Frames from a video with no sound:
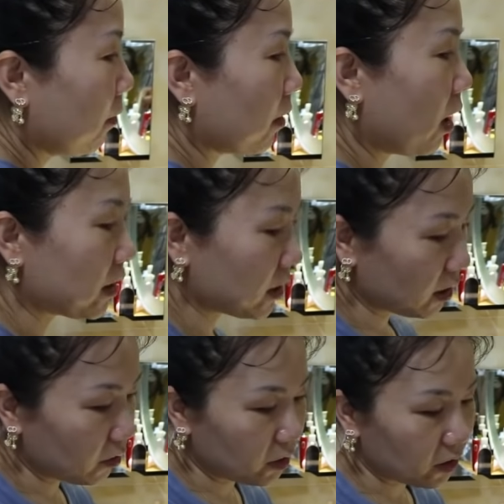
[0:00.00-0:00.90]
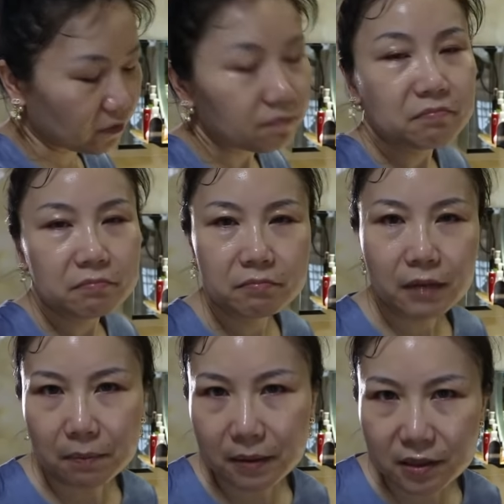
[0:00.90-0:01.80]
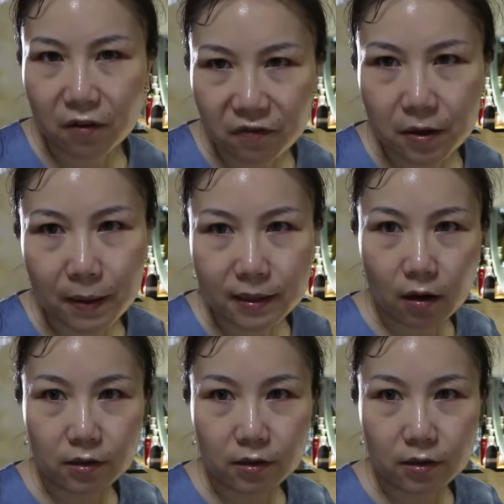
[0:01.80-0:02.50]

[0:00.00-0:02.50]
but I still just make myself feel better.